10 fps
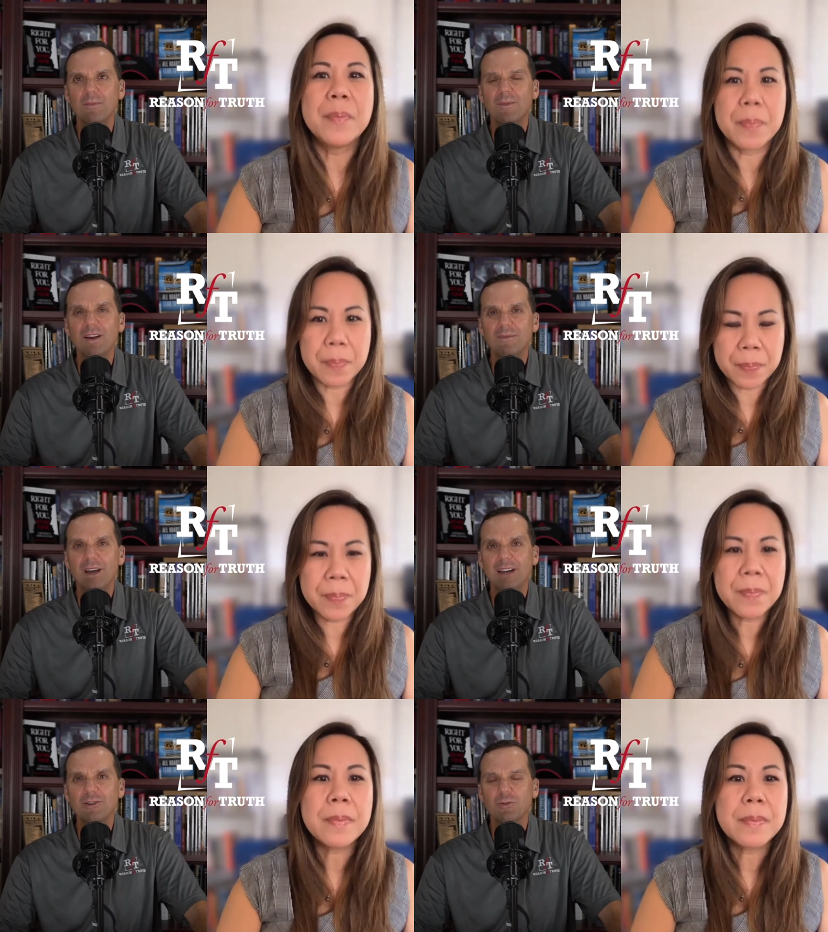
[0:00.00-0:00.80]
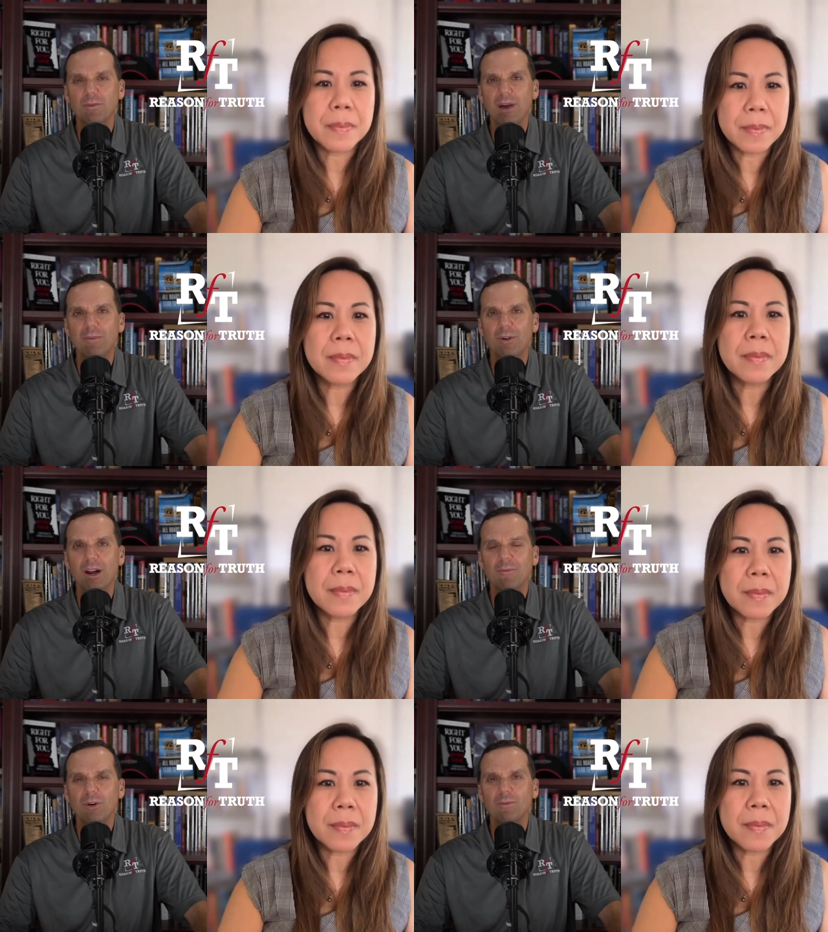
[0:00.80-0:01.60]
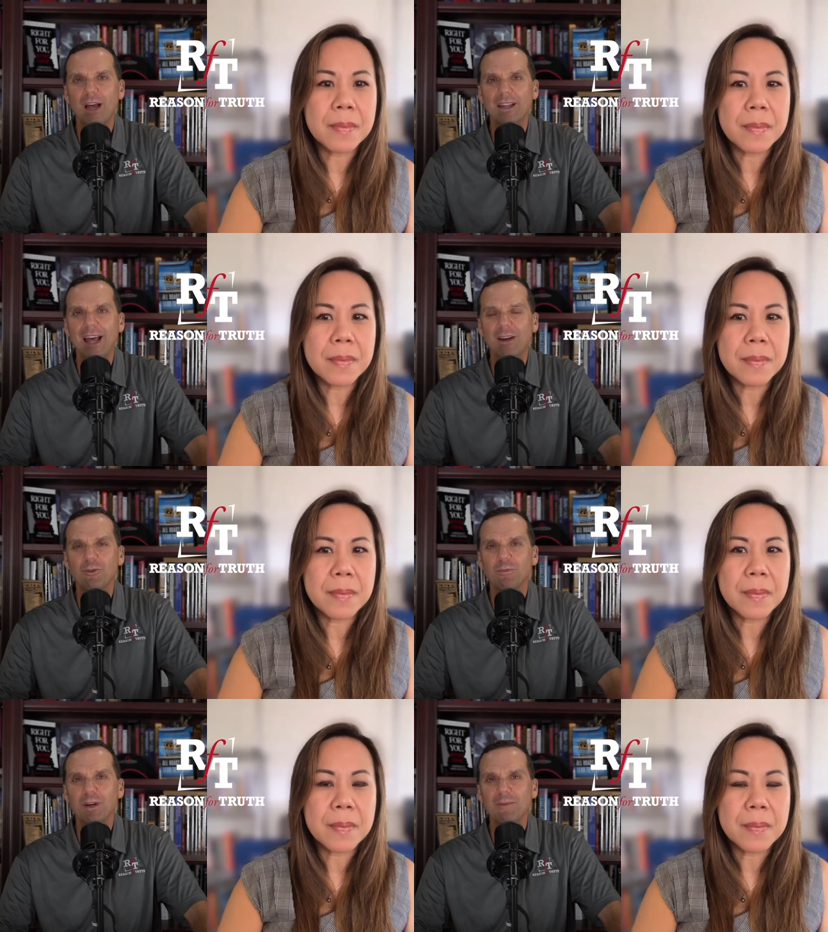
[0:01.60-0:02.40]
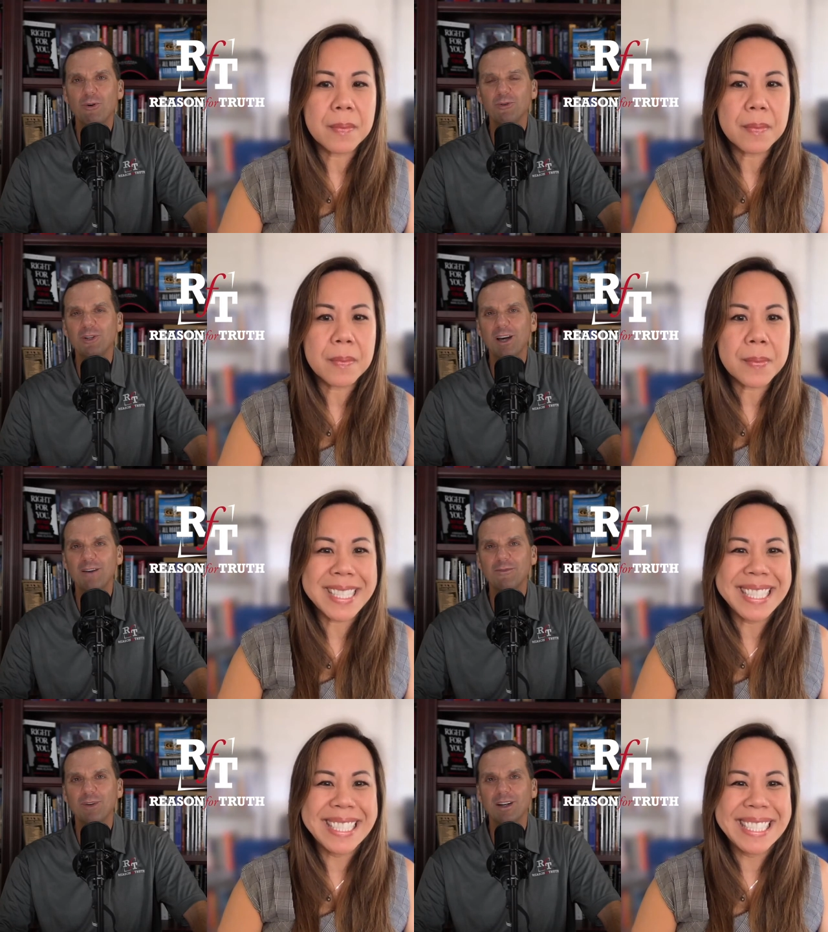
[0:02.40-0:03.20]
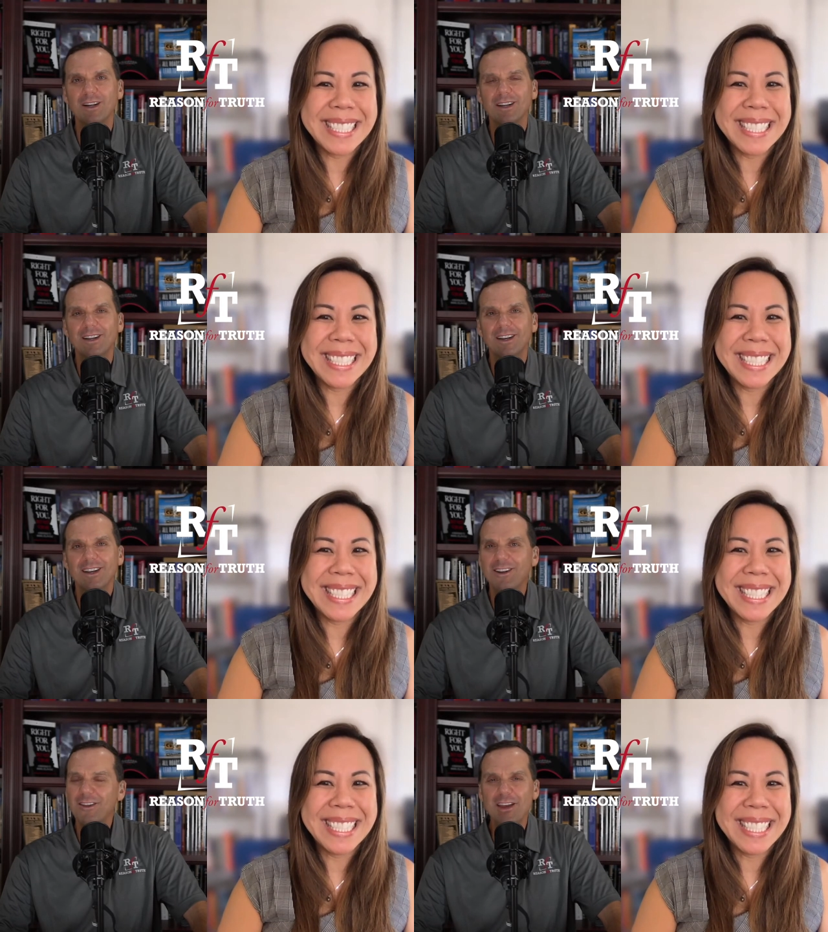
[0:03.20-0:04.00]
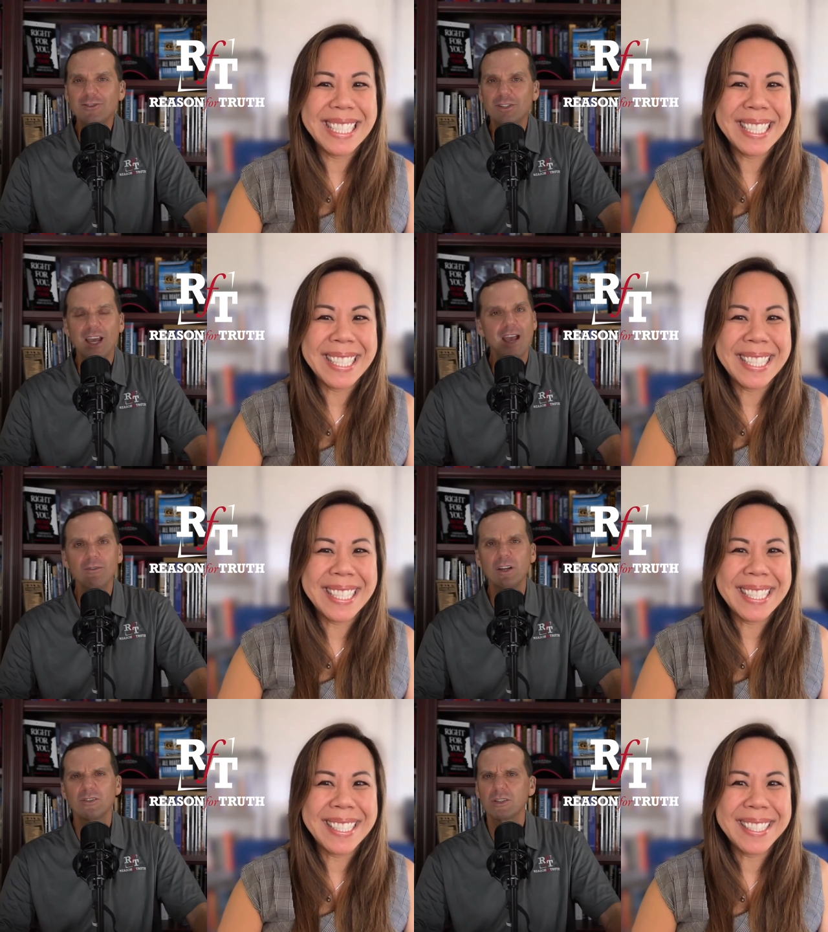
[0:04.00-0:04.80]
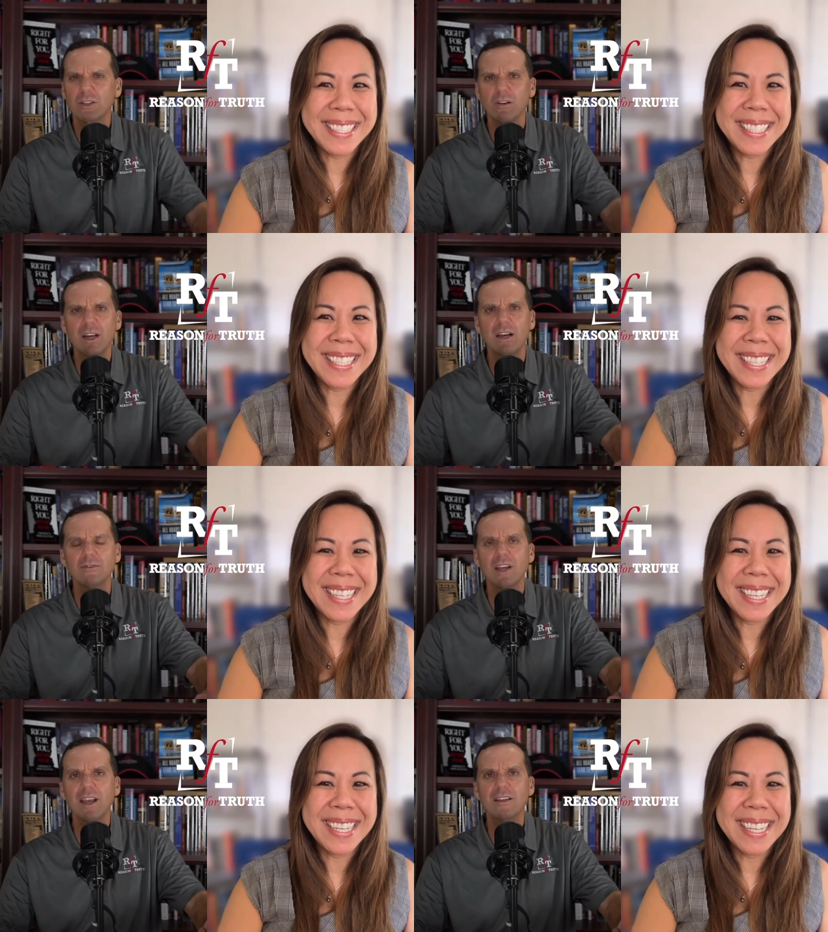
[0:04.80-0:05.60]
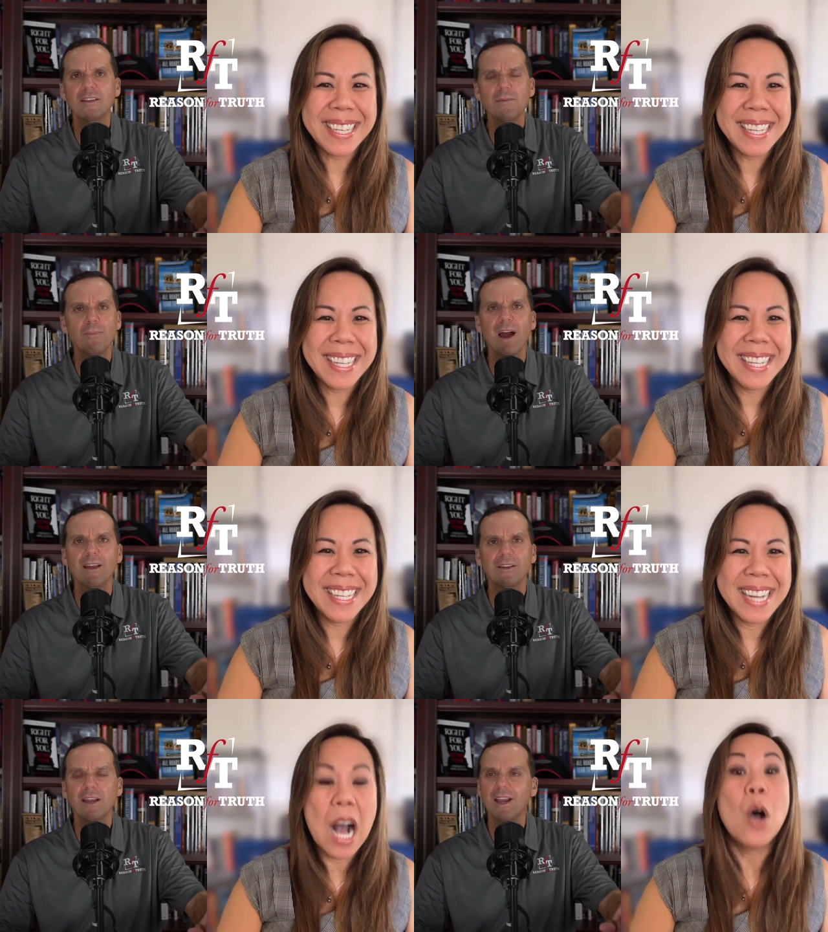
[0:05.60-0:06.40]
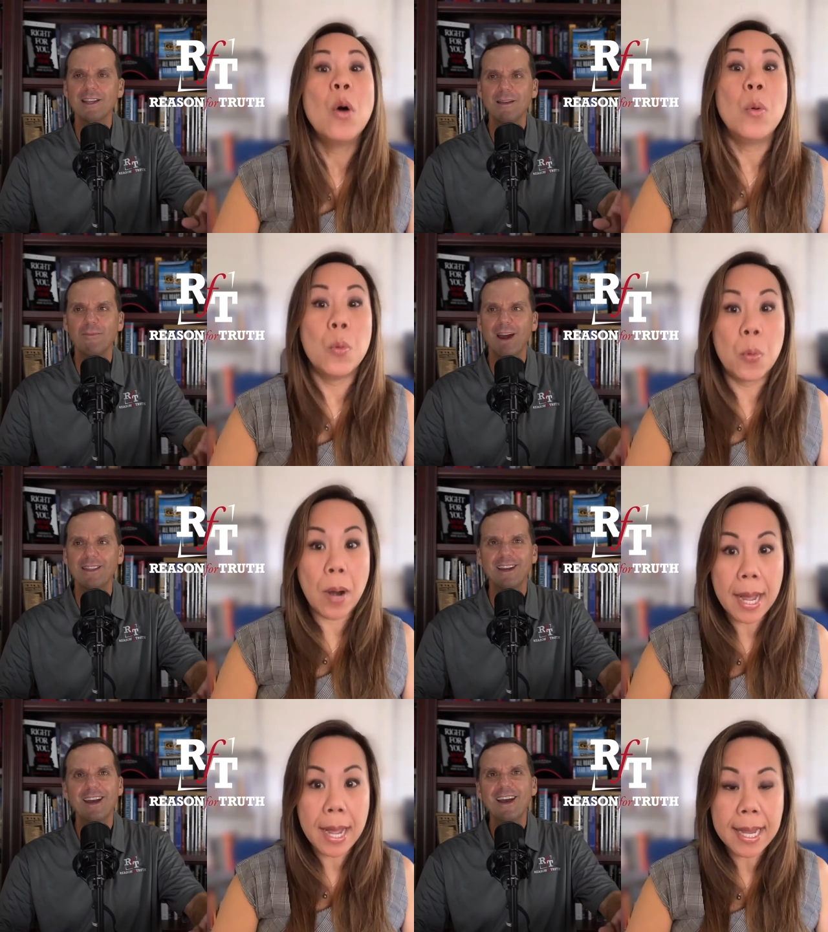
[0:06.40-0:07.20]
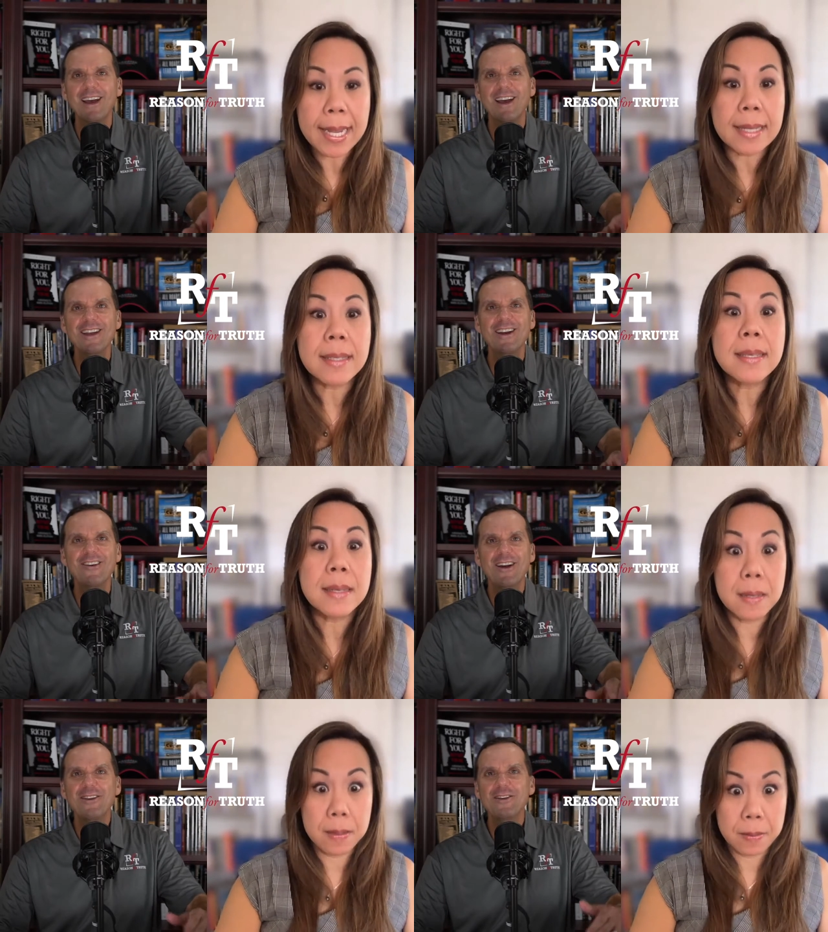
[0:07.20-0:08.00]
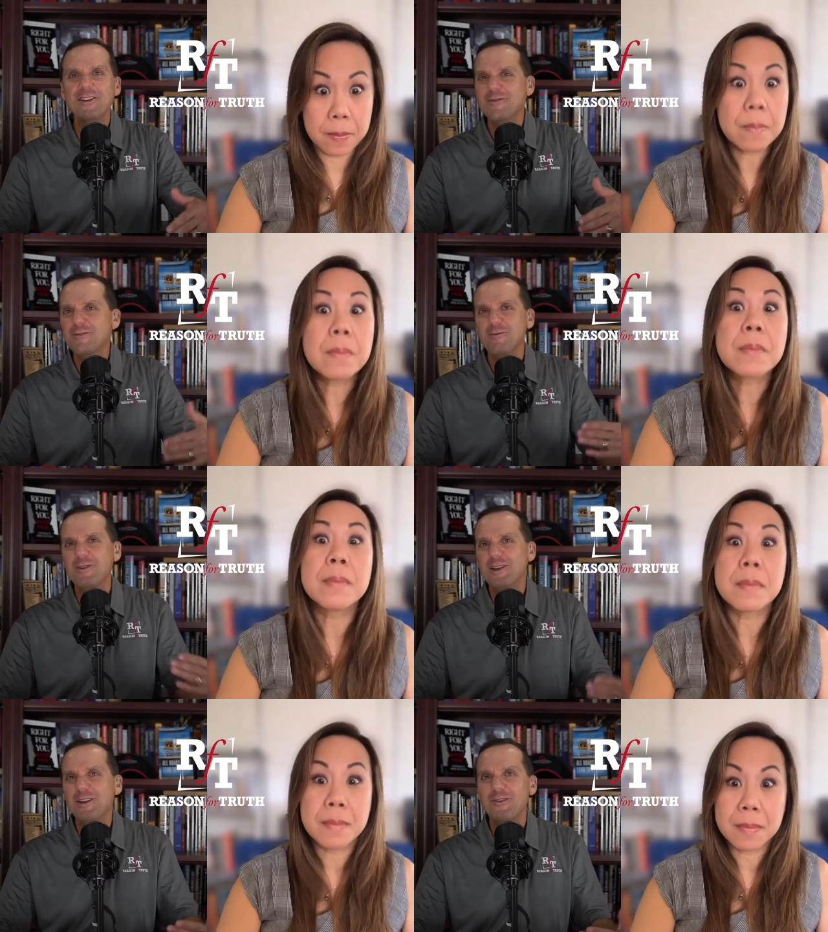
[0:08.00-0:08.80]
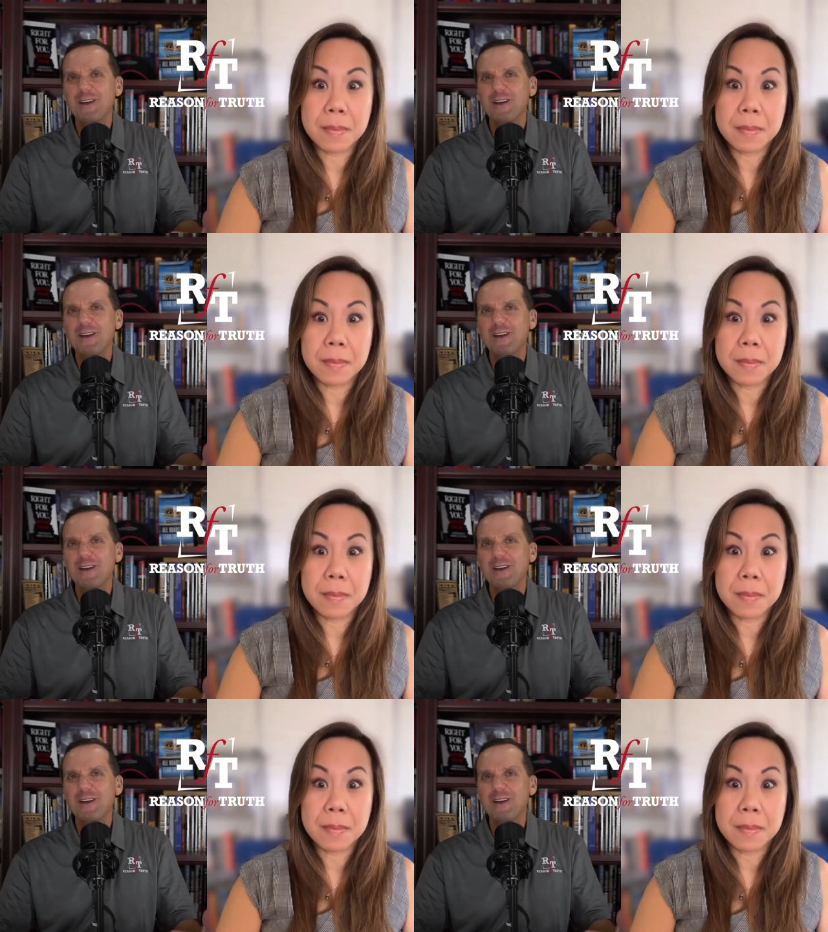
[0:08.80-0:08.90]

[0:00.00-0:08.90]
Speaker 1: uh, I just remember I'm not that old, but I'm old enough where you know, they used to say, "Hey, hold on, just slow down, take a deep breath, take a deep breath," and you know, you, you know,